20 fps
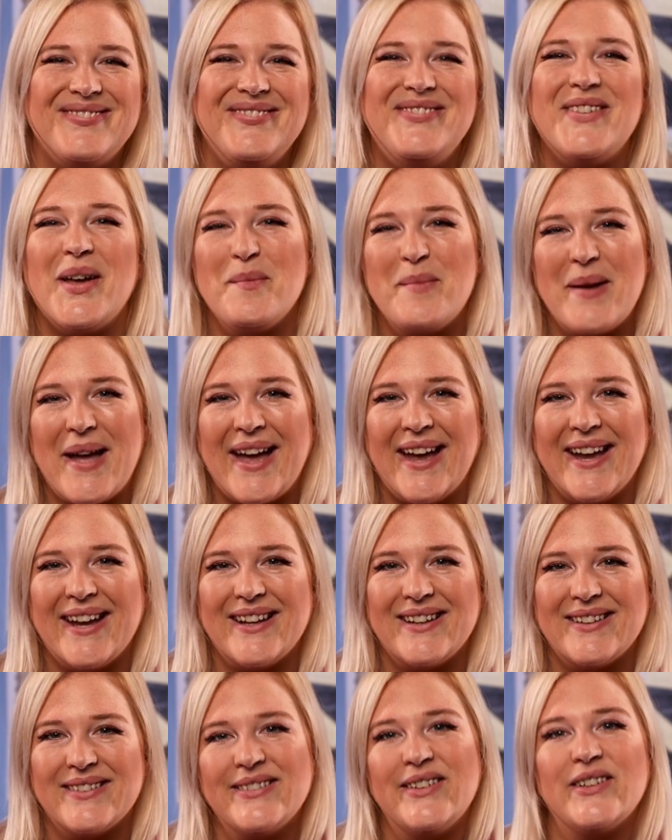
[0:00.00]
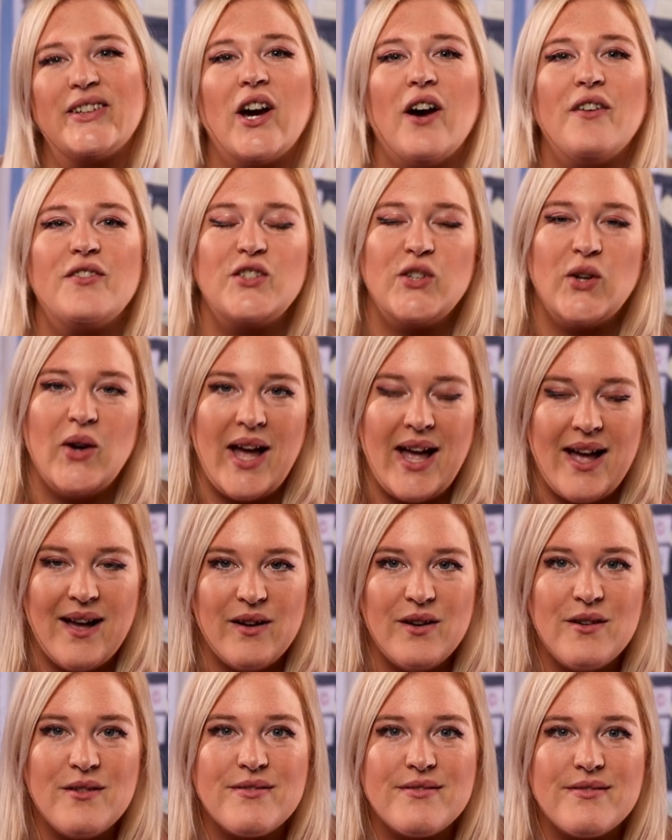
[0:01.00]
Number 8, look after your
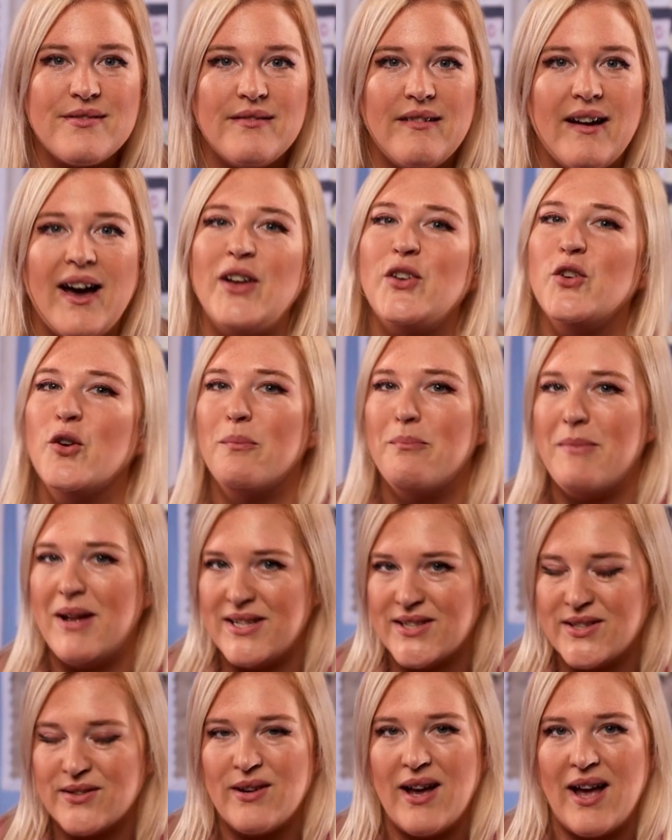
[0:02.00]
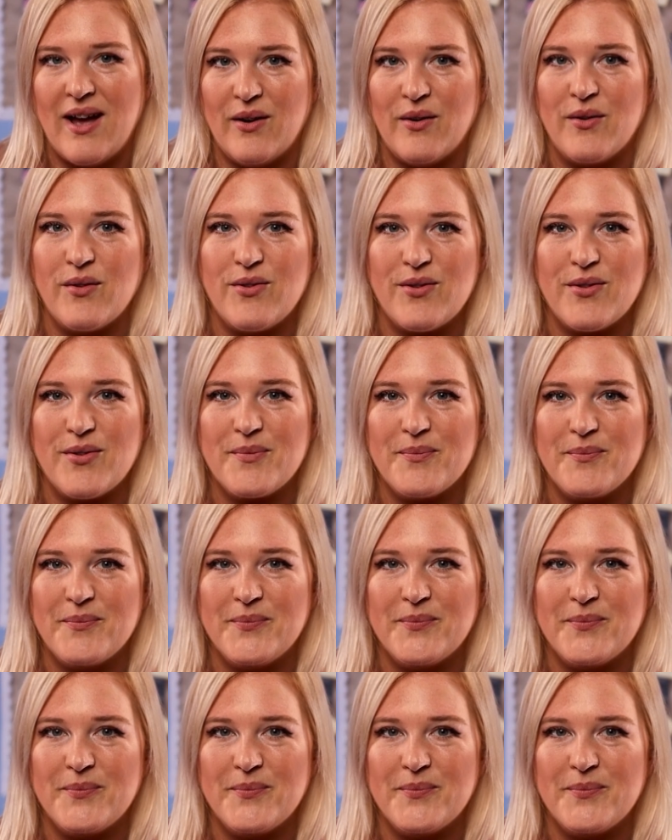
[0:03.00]
health and your mental health.